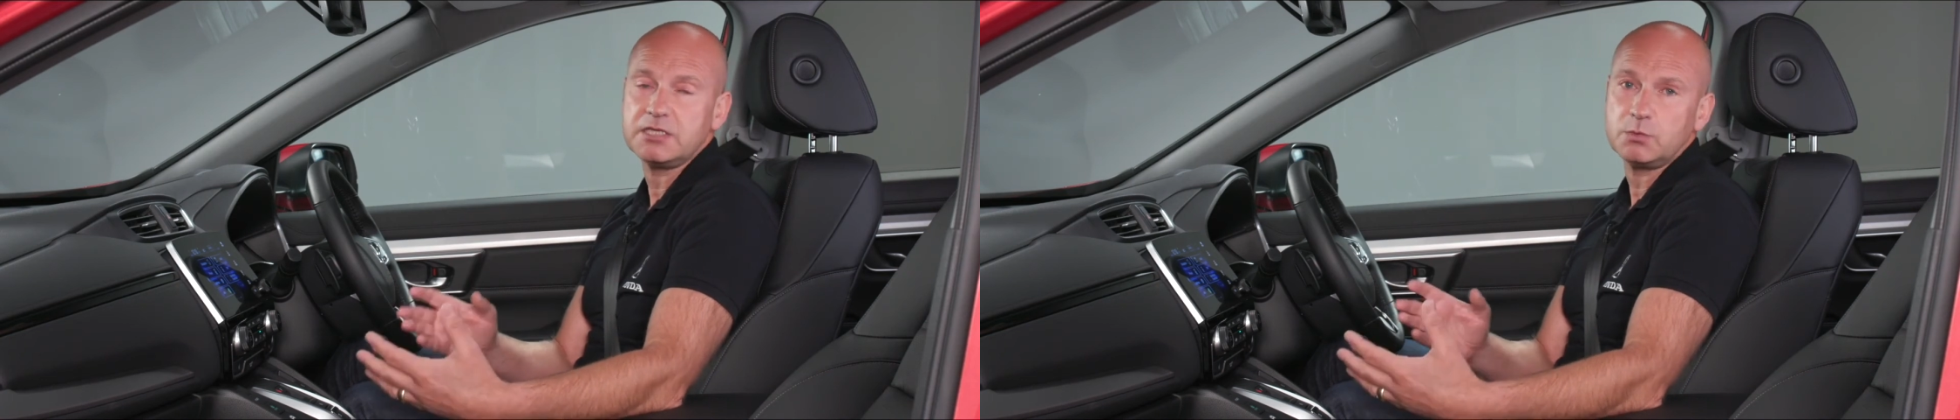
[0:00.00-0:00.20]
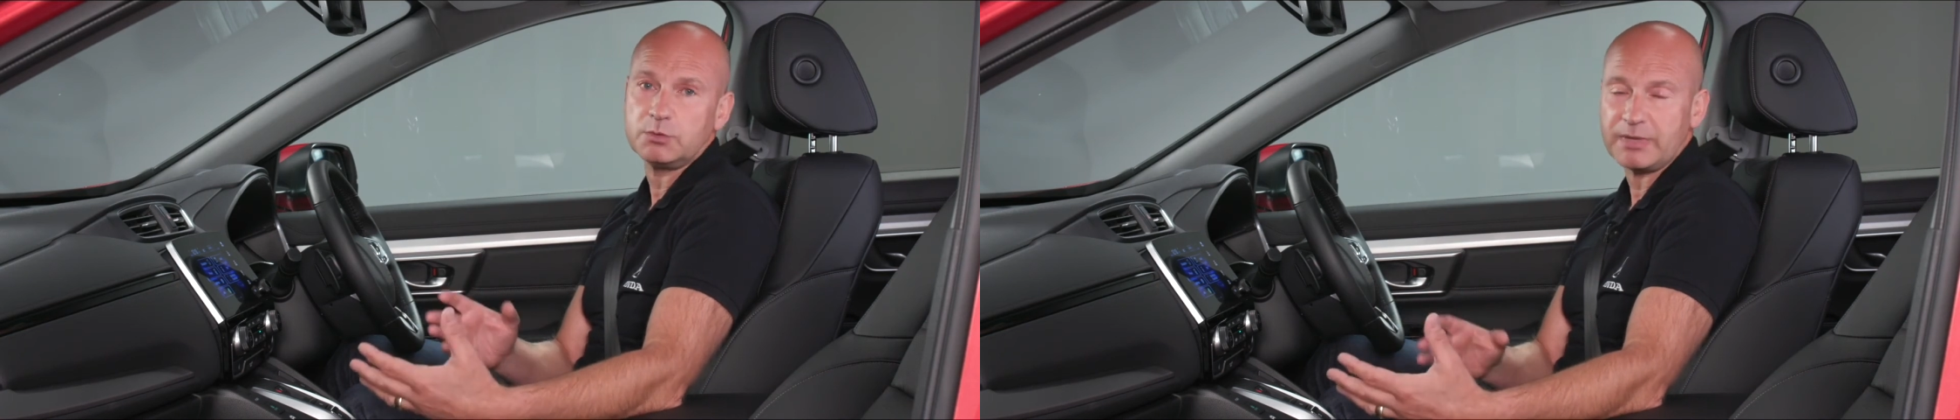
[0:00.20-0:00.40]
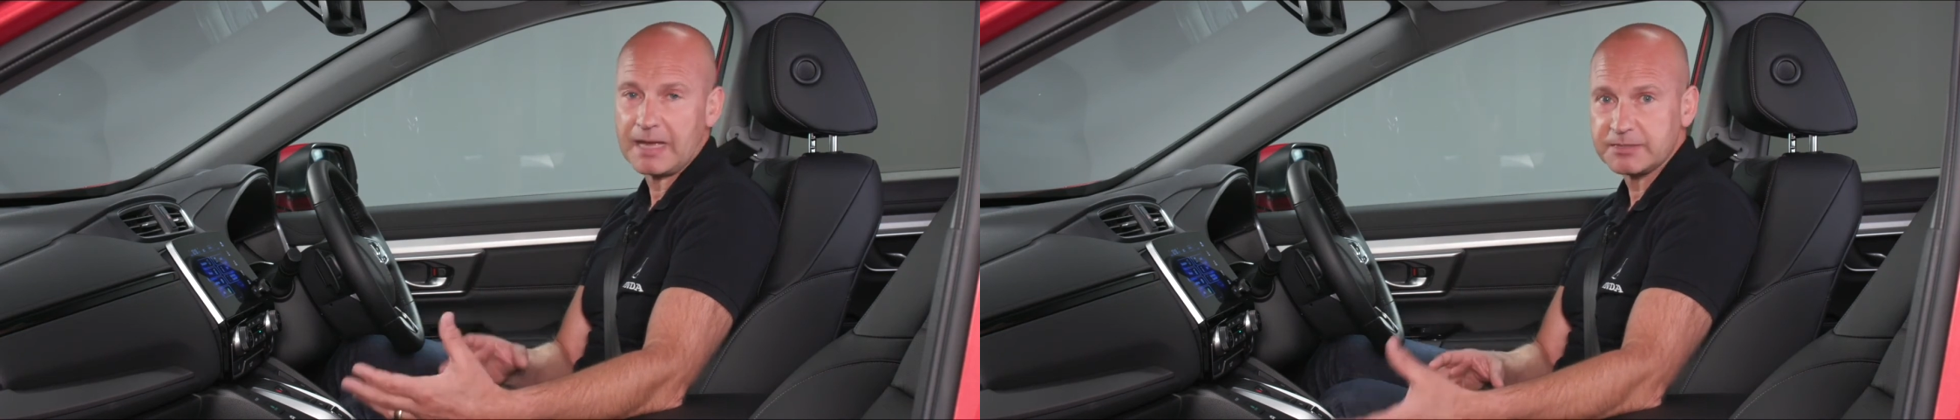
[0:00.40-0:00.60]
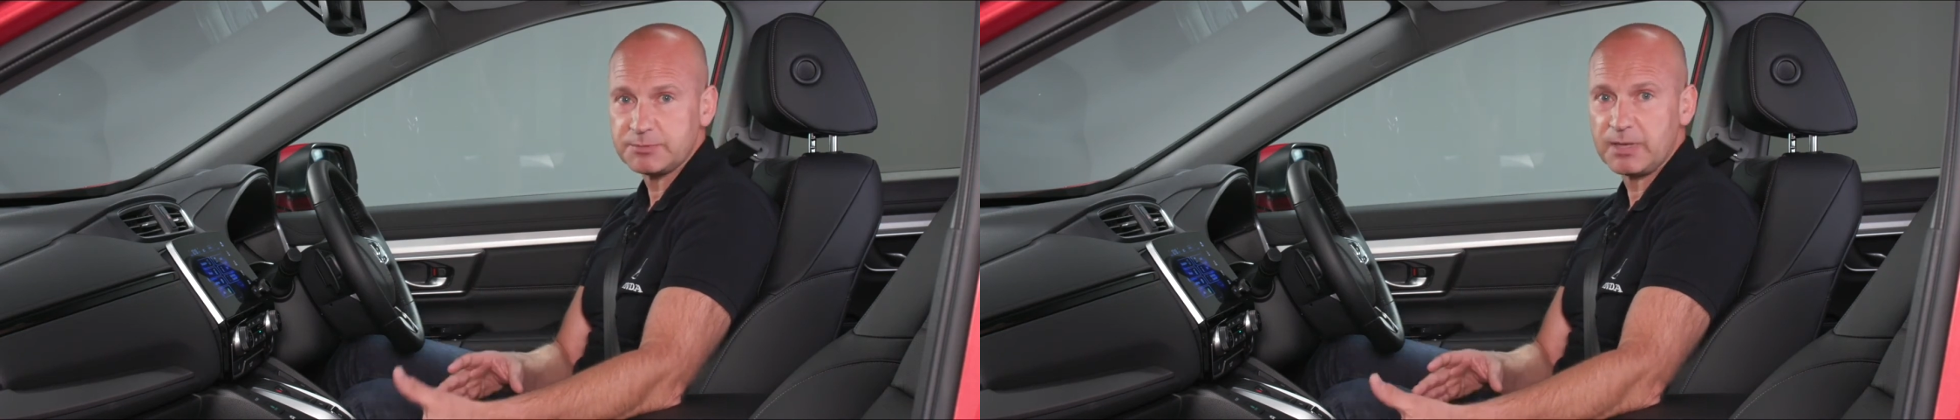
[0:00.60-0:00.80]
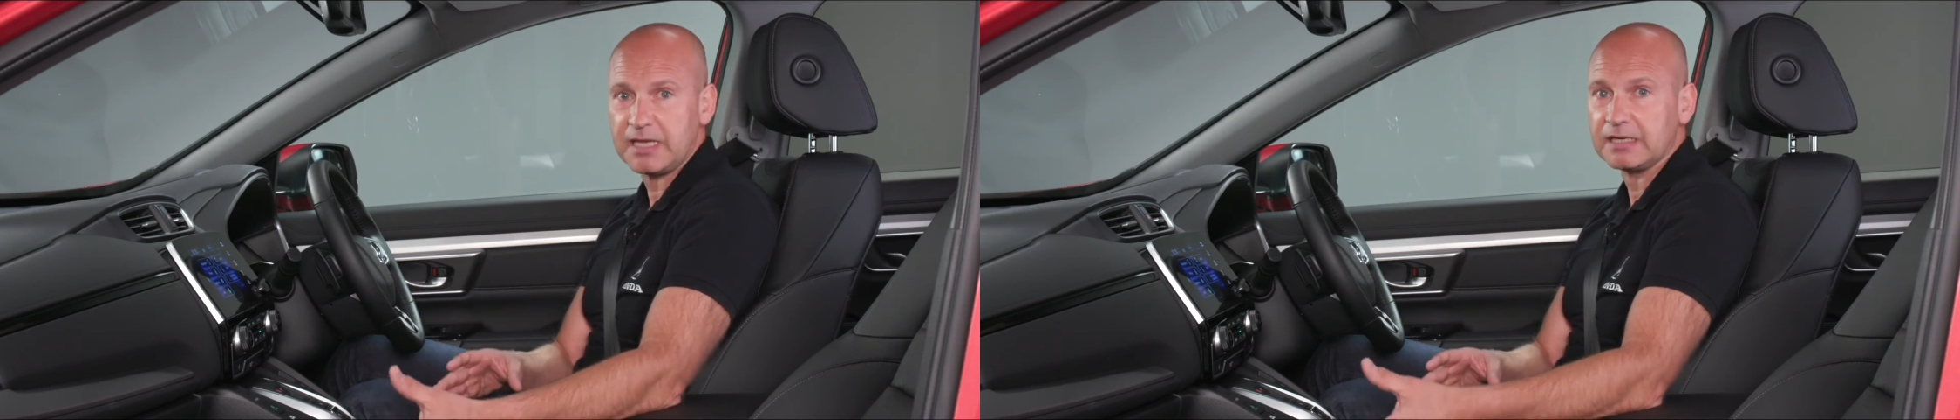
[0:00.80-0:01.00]
you wouldn't be able to
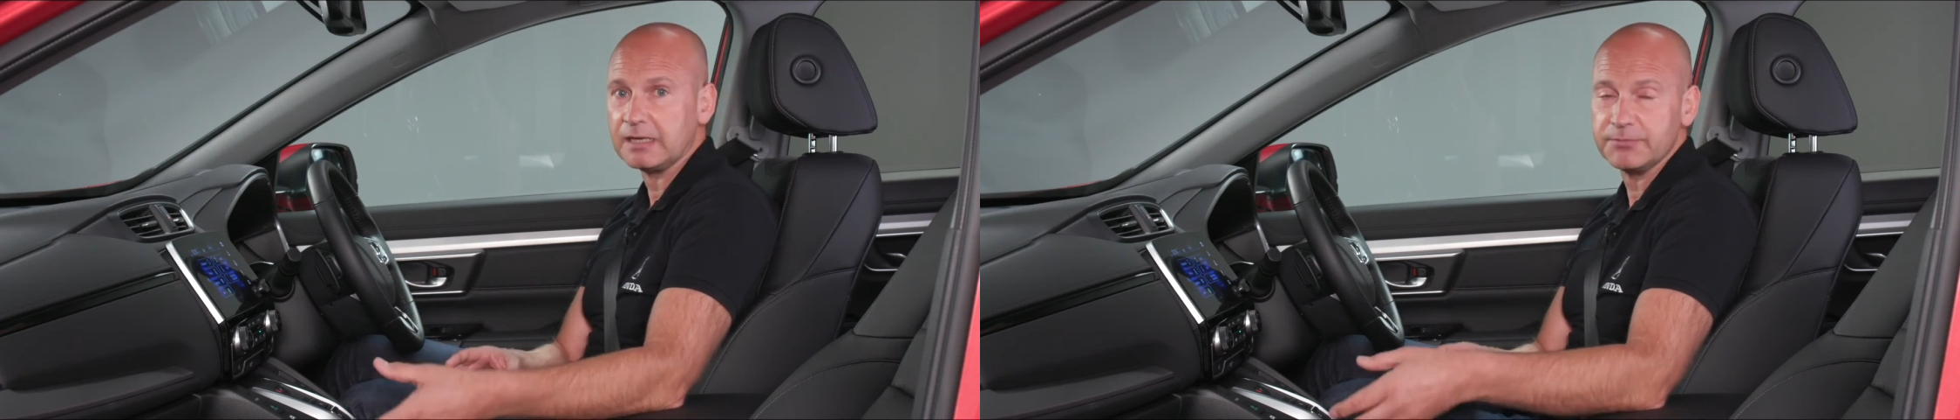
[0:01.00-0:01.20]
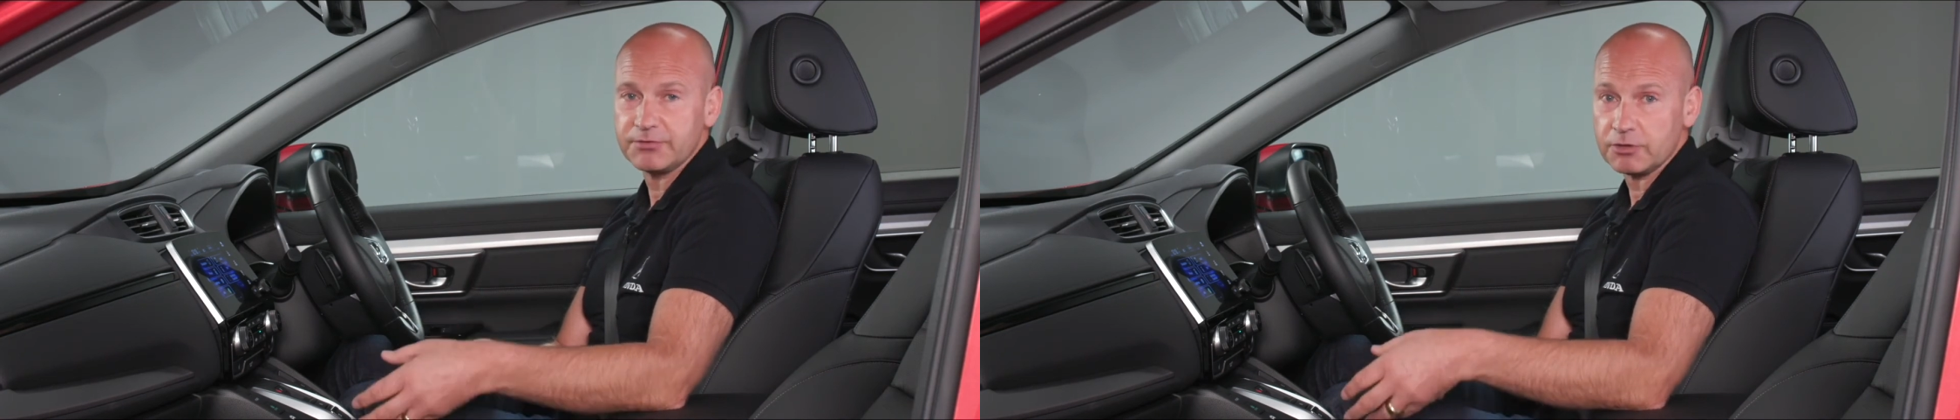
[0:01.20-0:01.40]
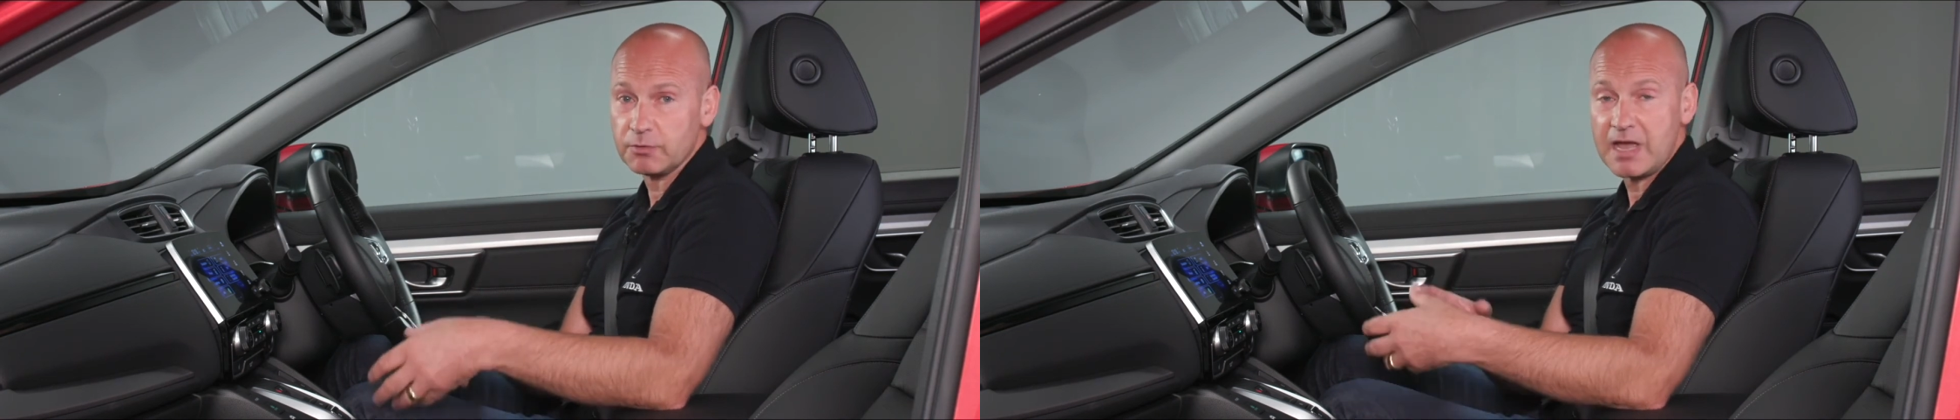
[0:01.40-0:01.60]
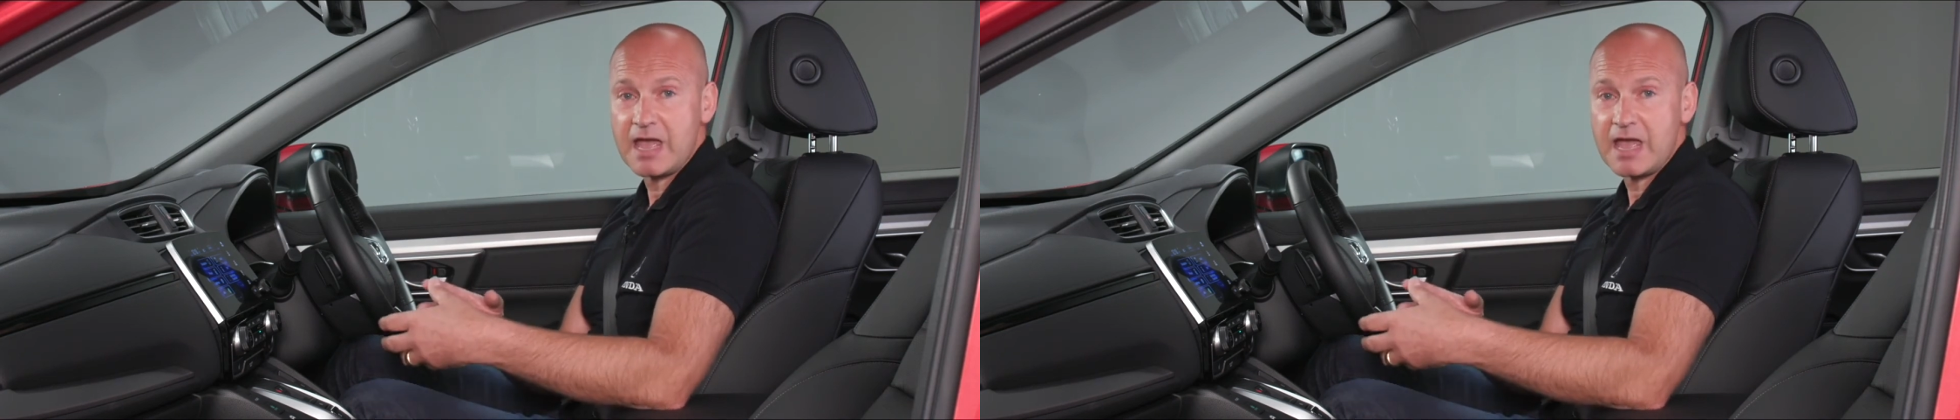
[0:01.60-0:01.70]
pick it up through